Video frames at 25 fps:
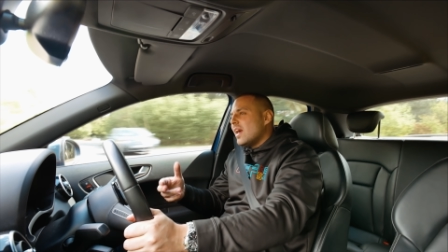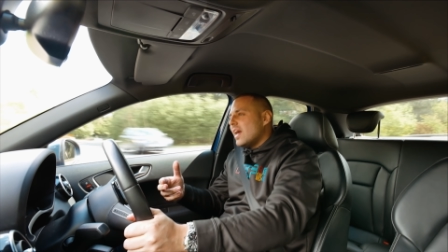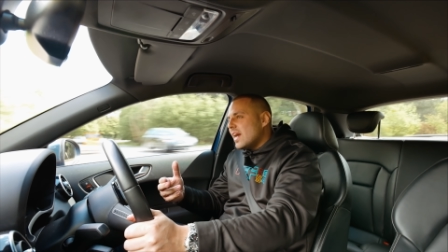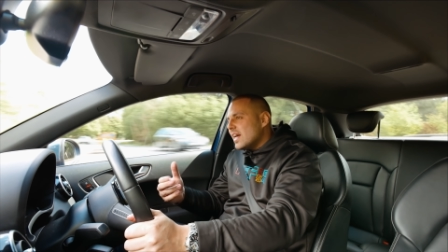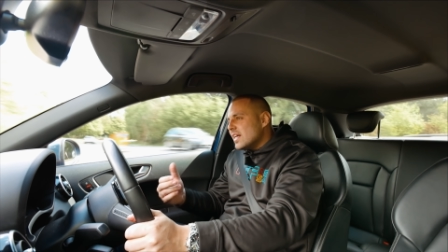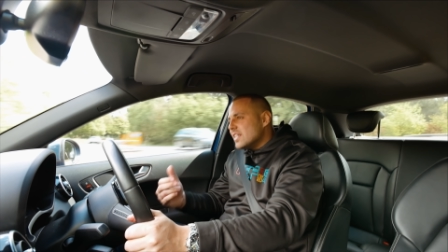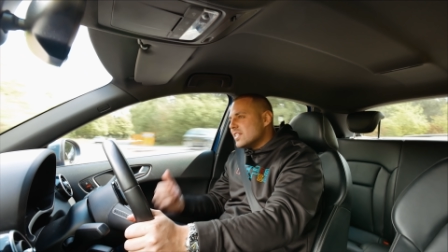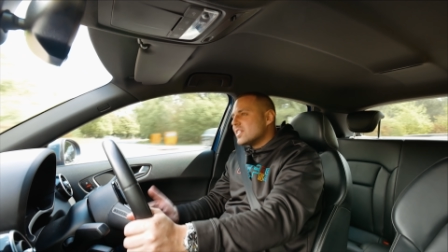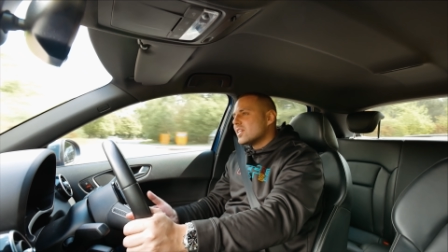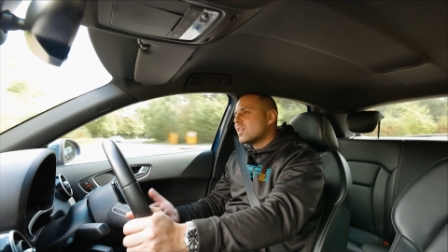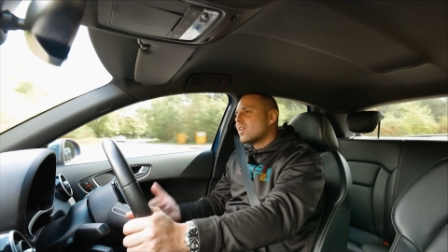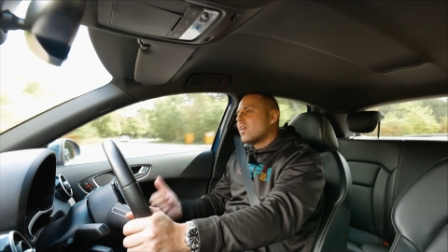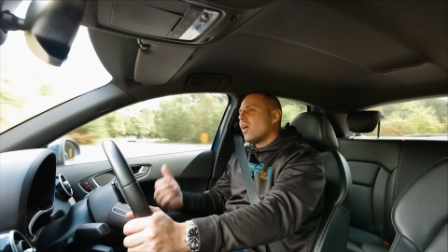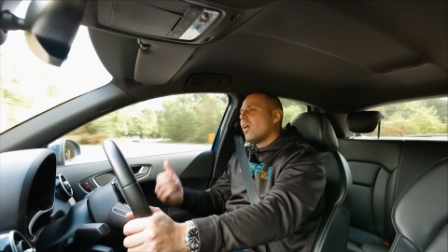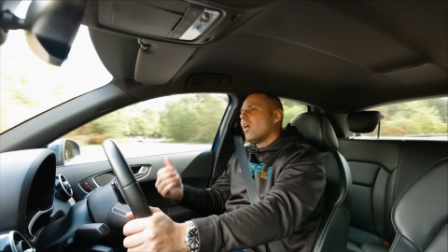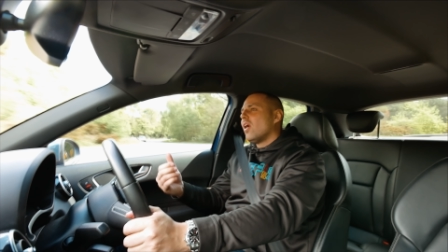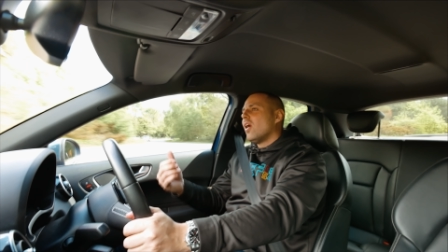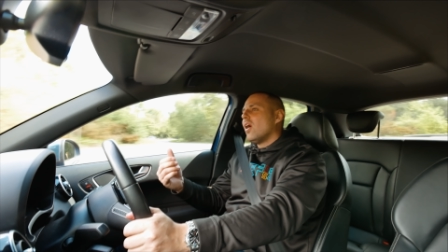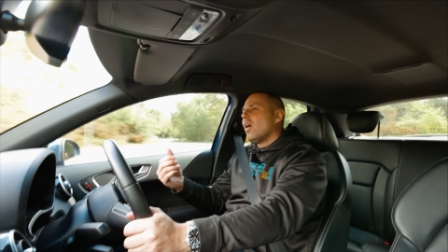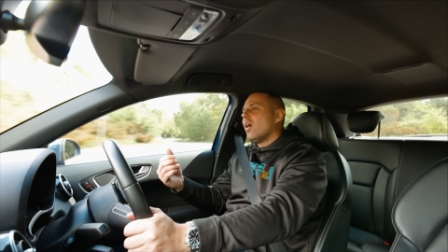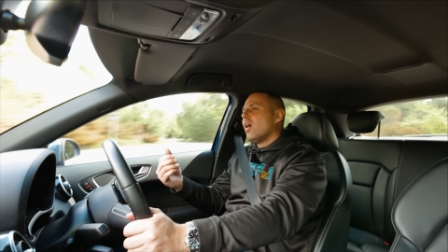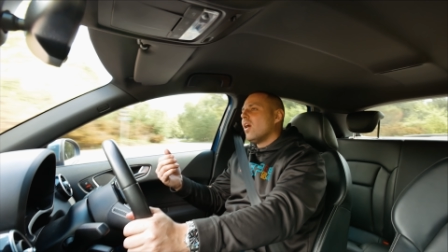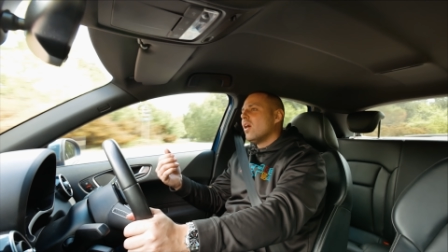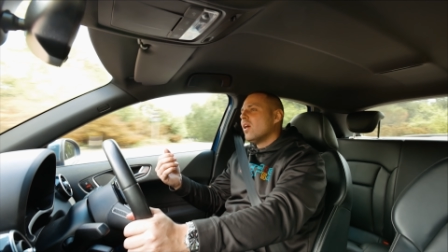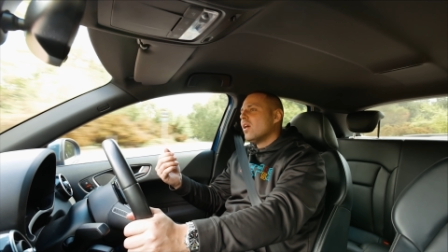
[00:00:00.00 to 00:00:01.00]
it's a
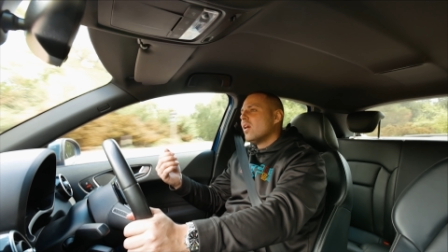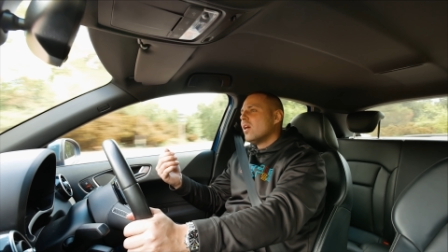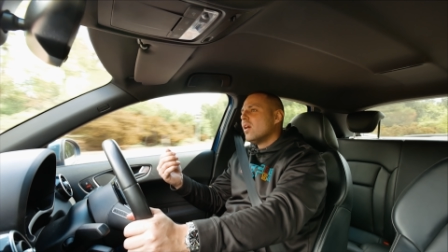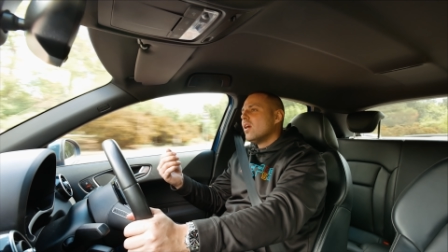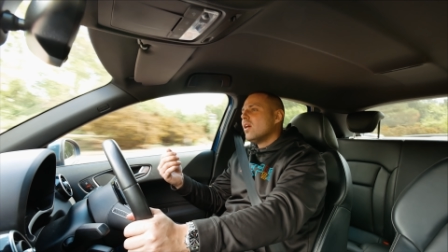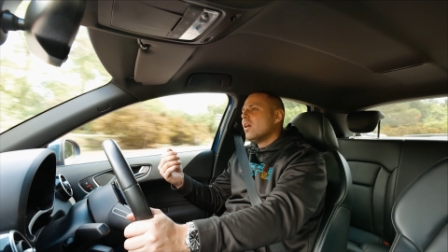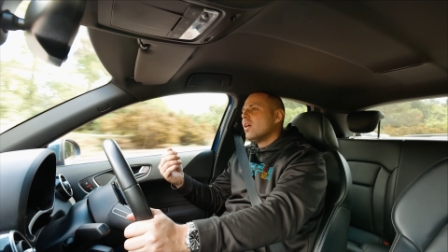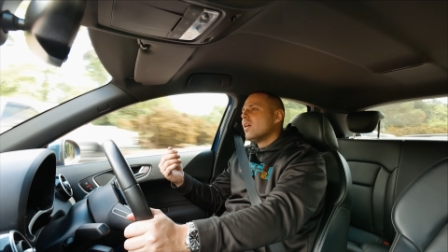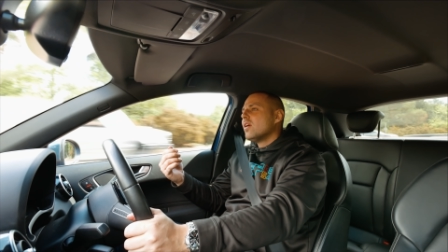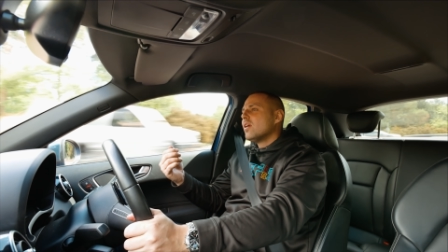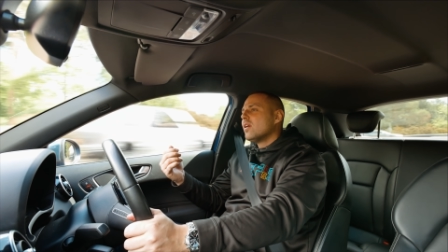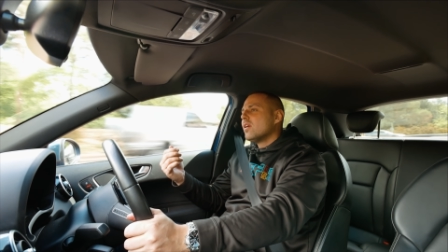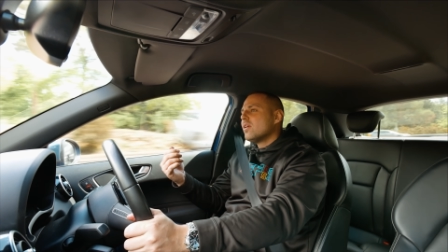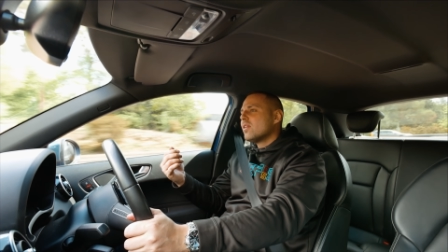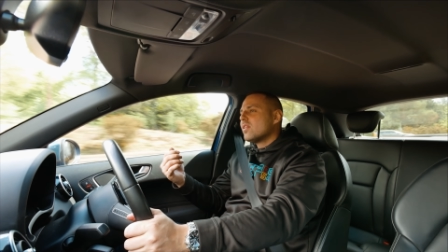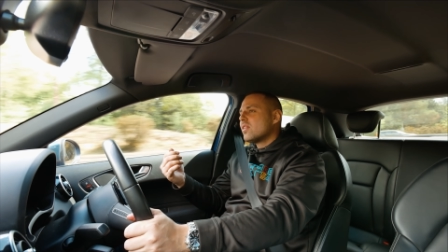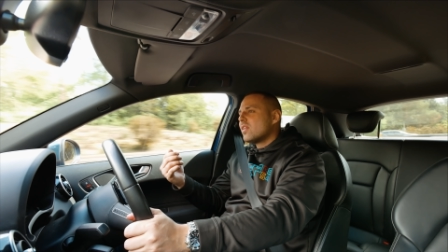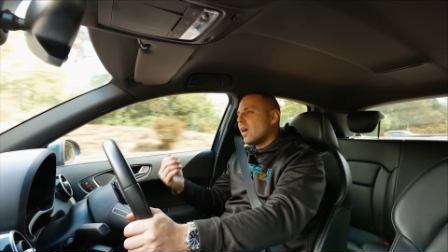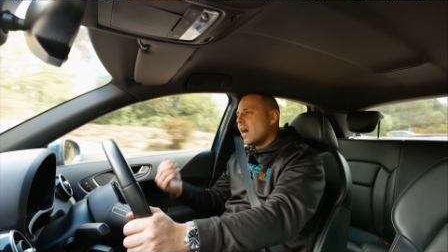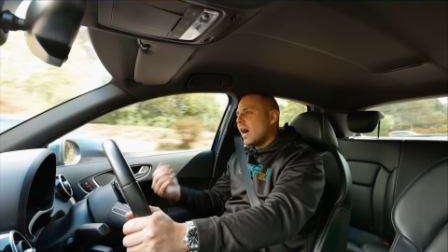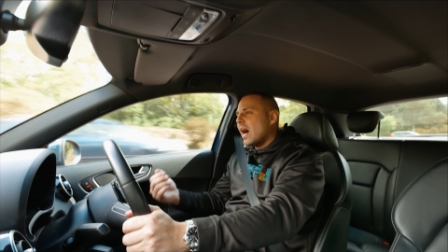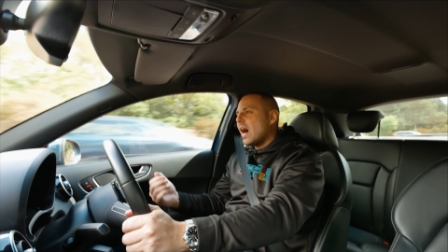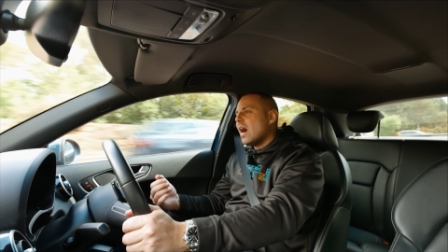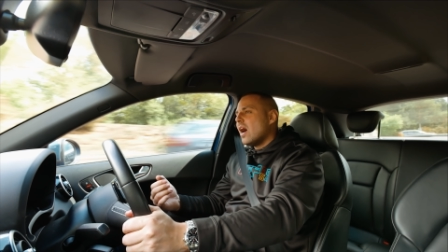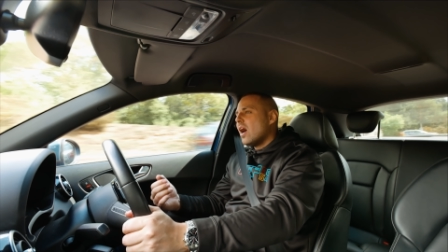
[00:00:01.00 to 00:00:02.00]
car
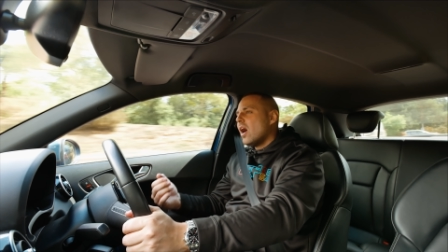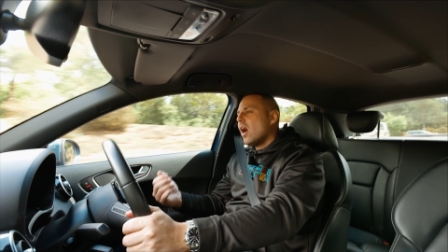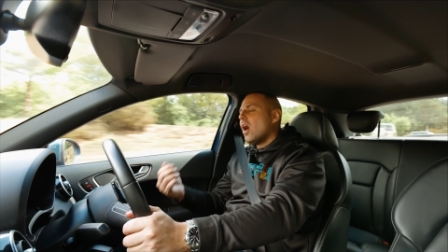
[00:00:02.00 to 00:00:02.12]
that